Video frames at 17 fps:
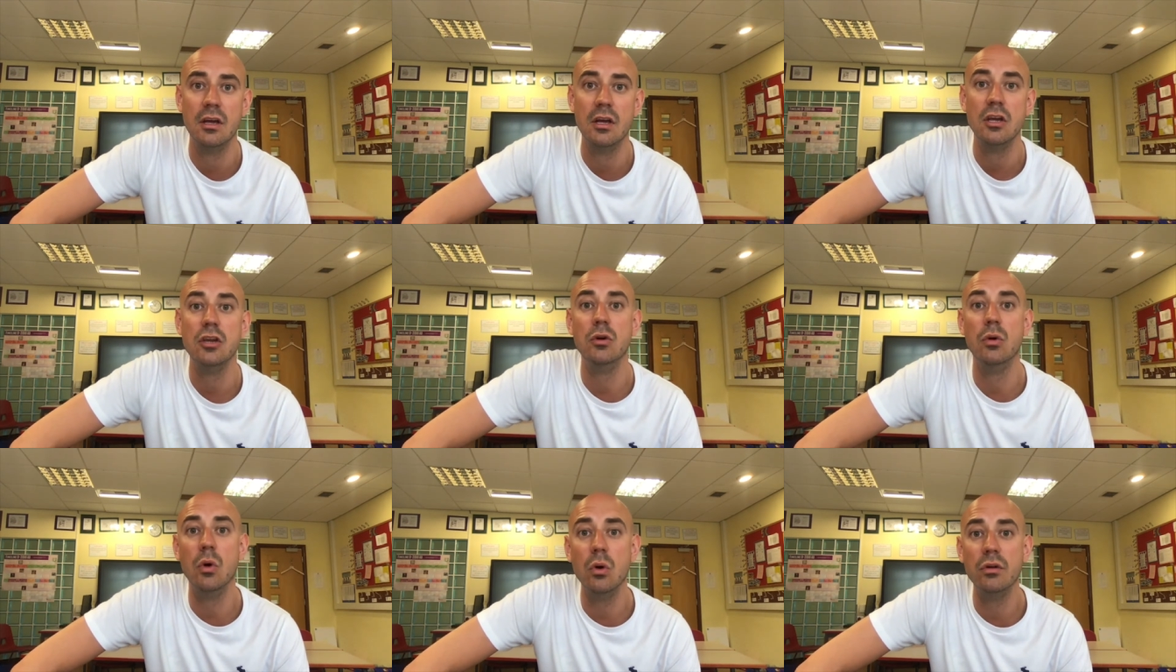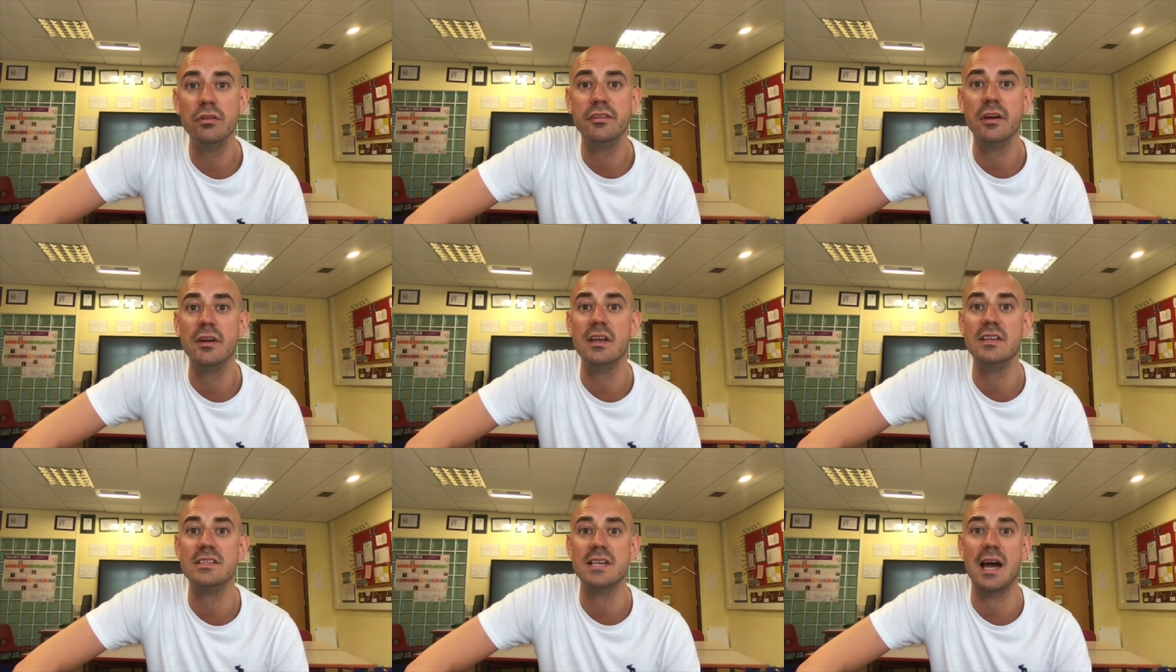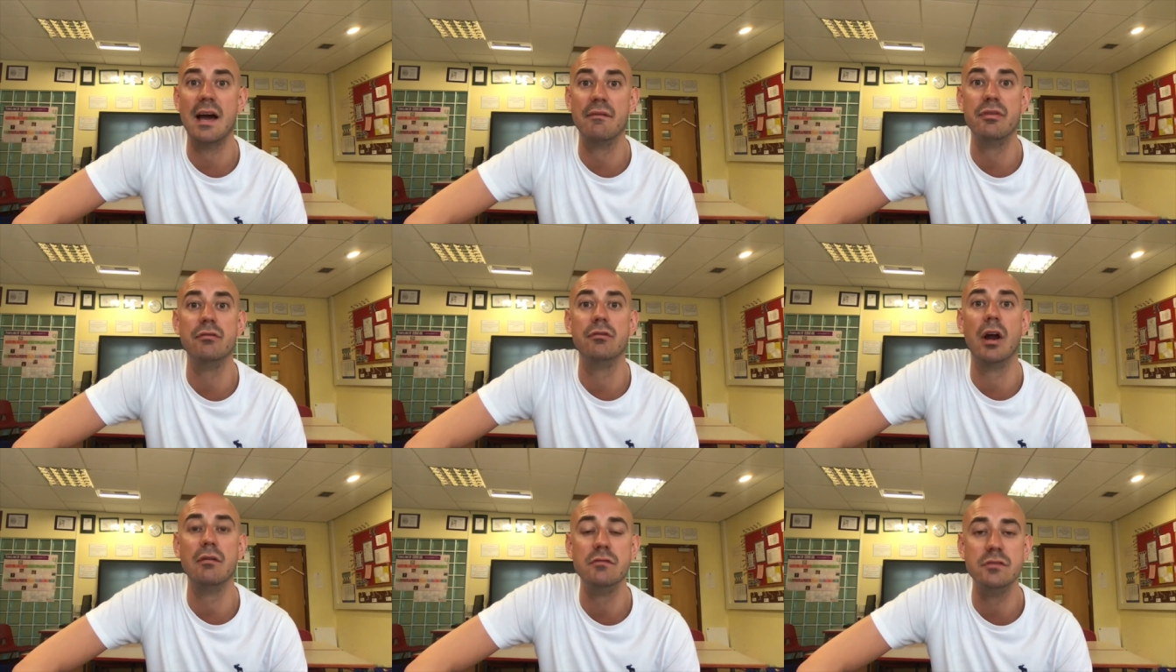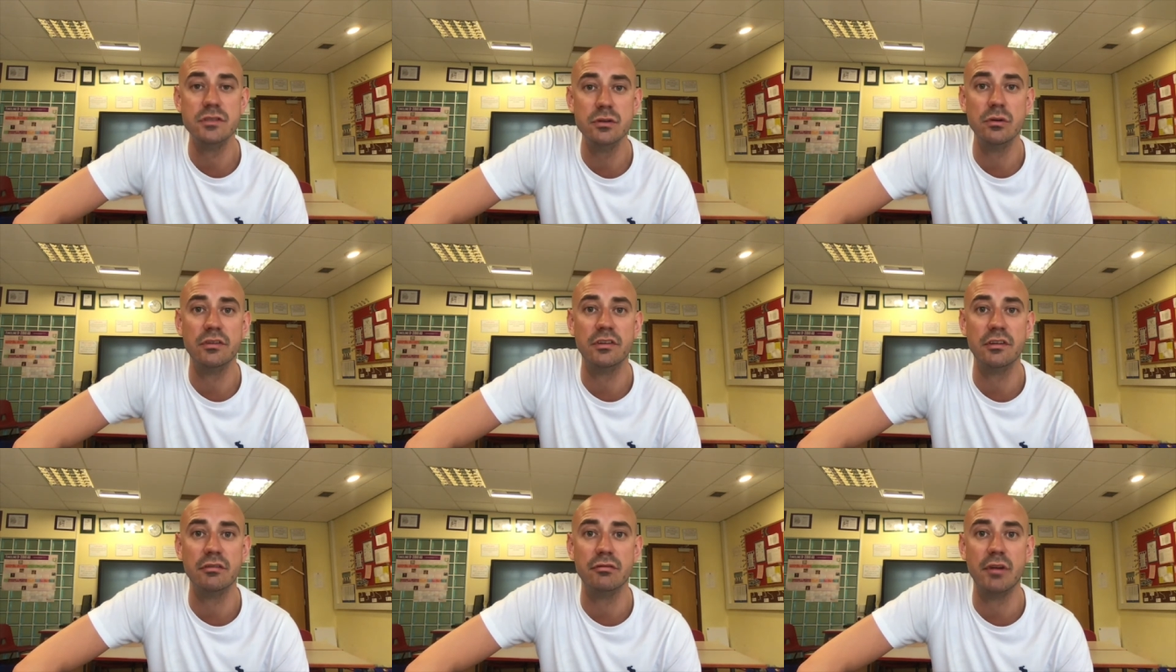You'll also need to have the right
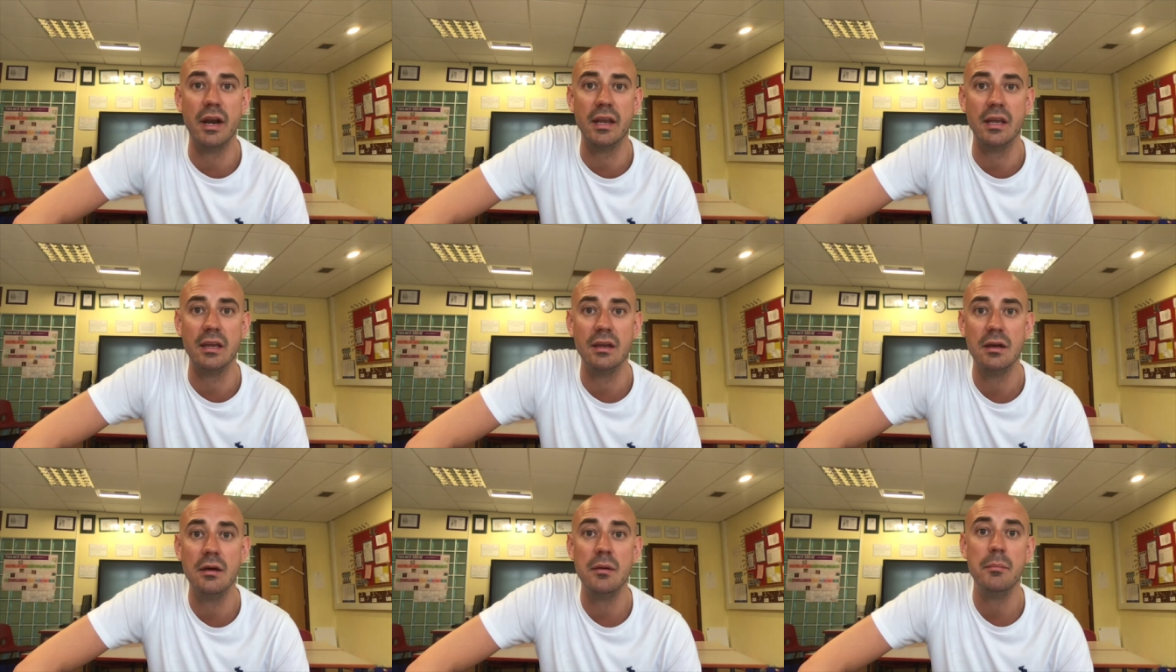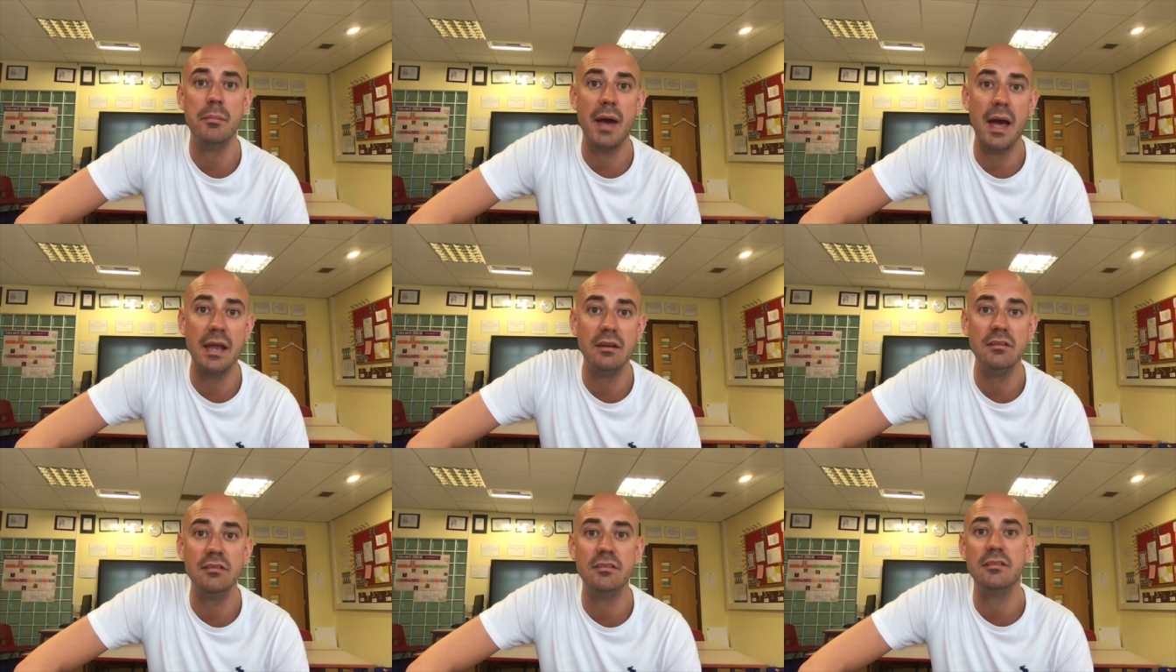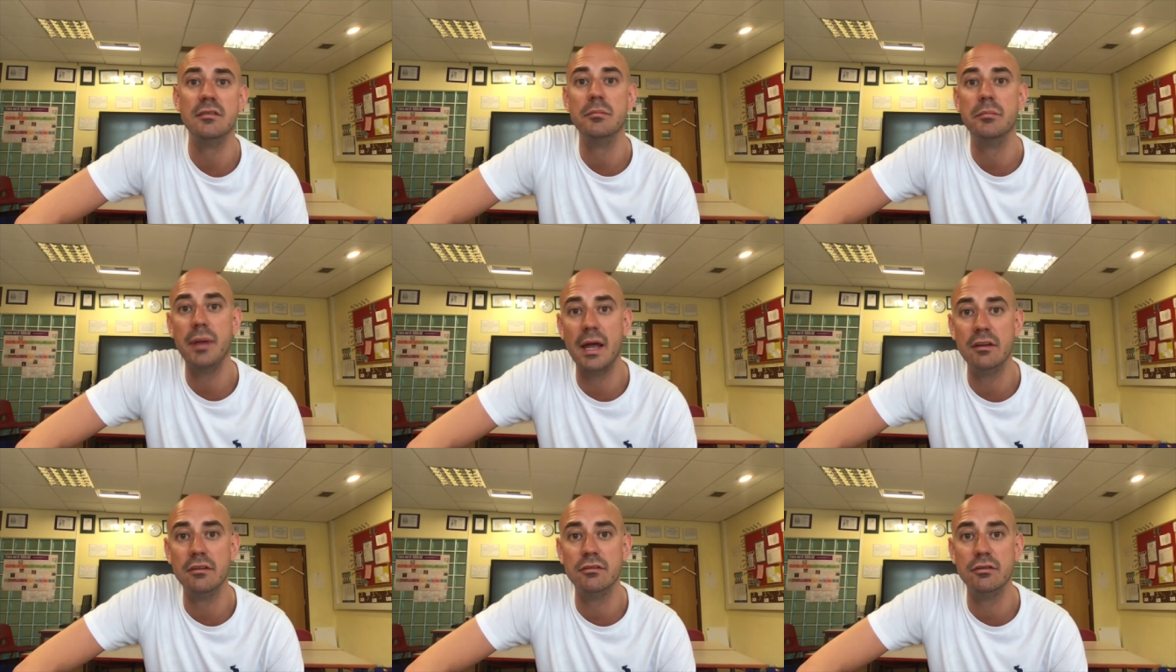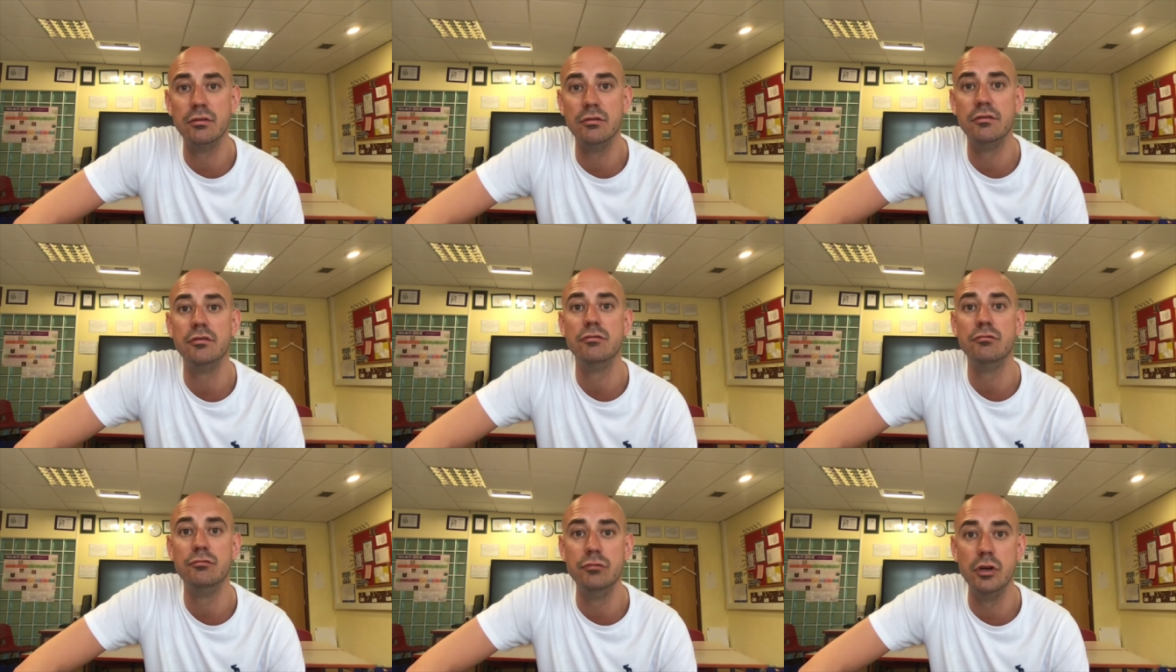resources ready. Pens, pencils,
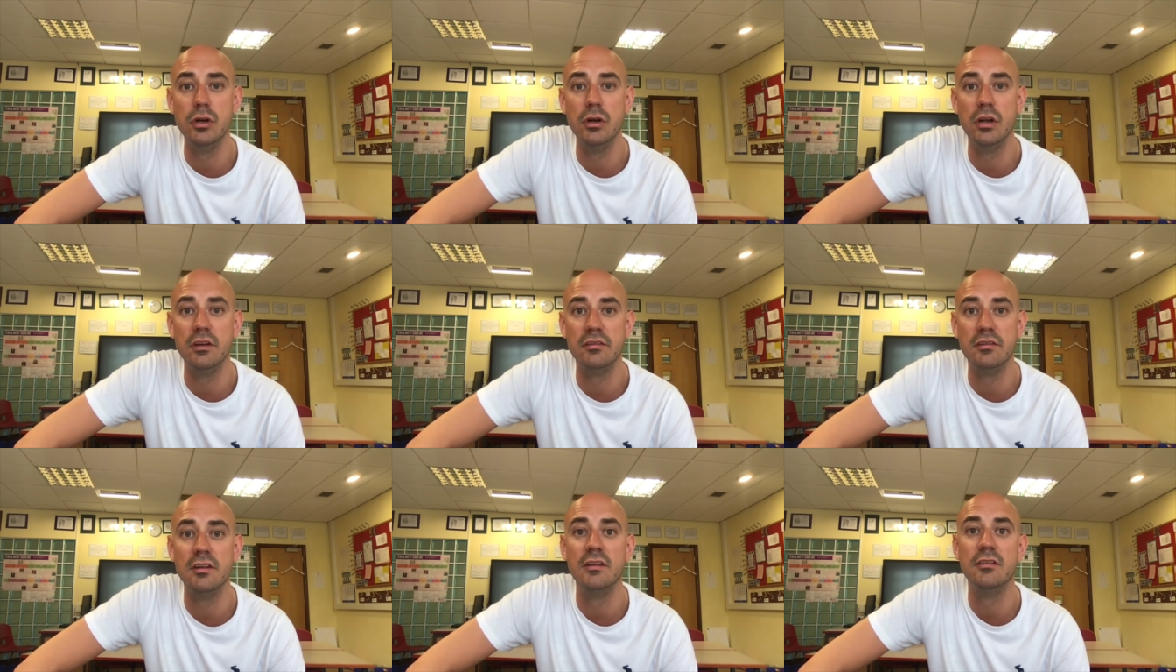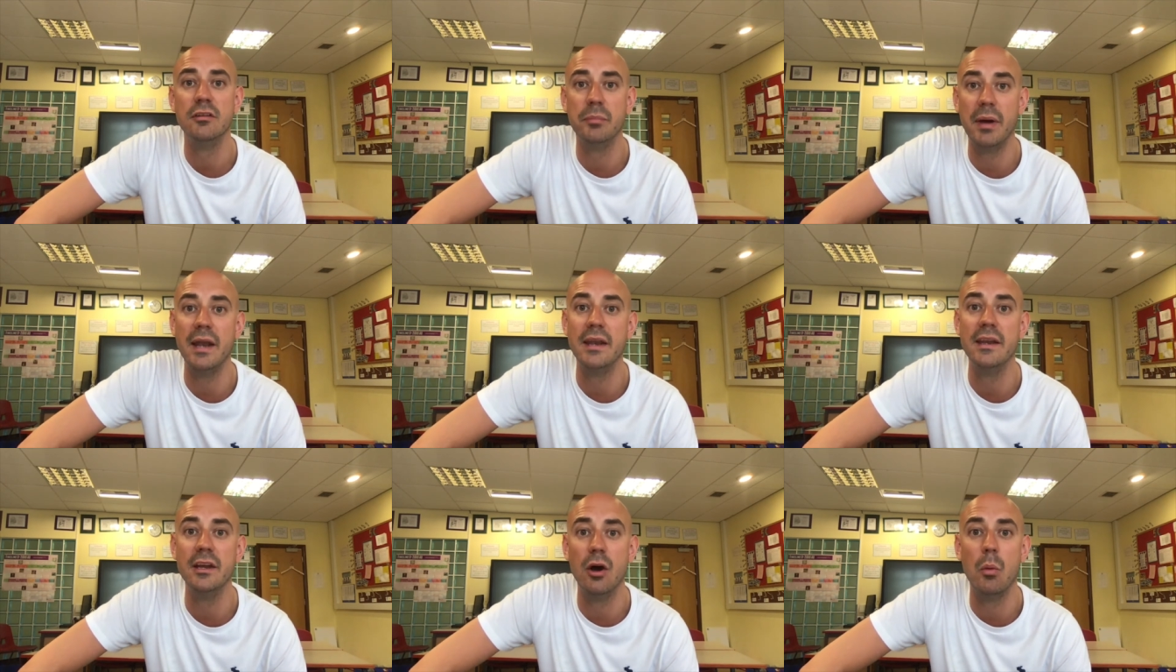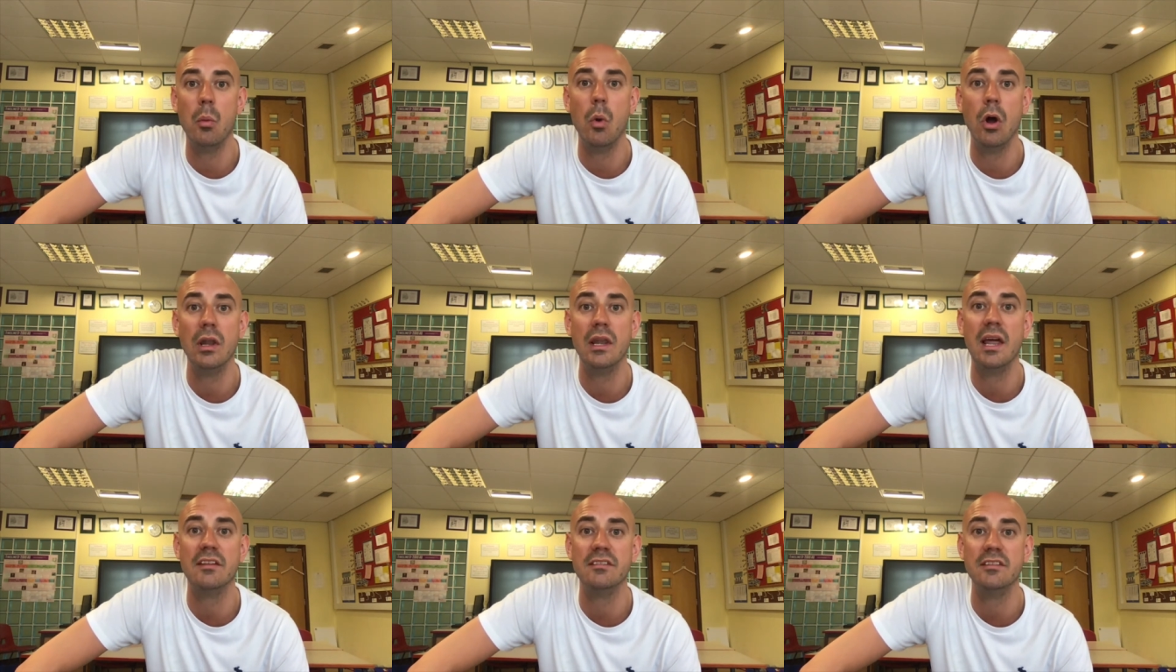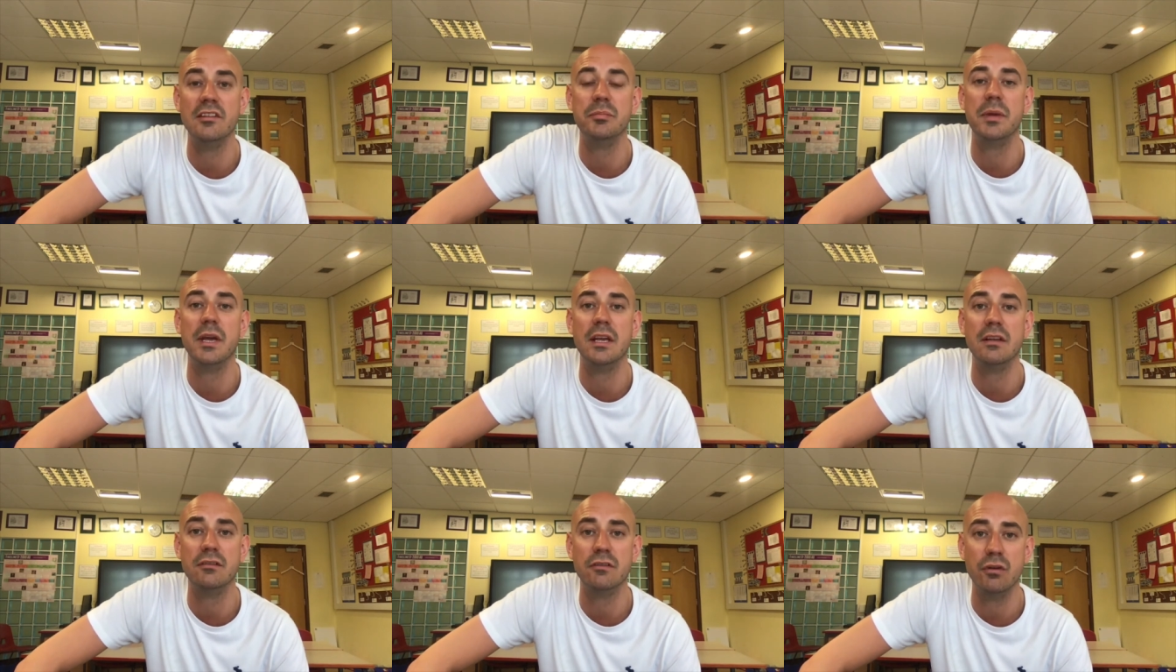rulers, depending on what lesson is
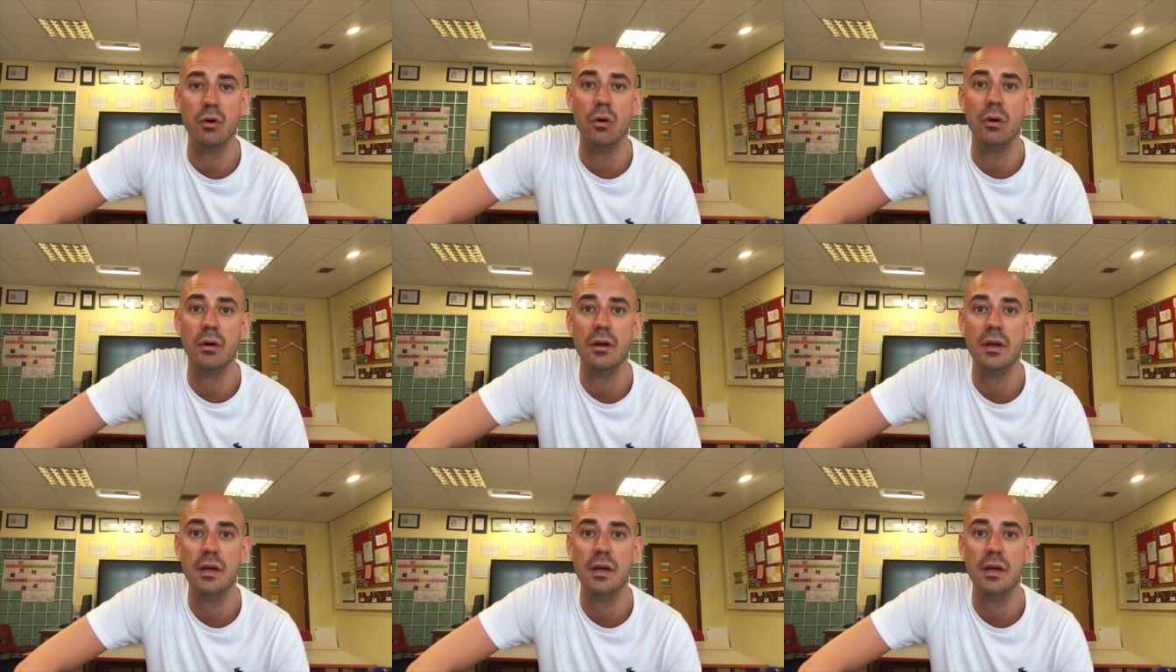being taught.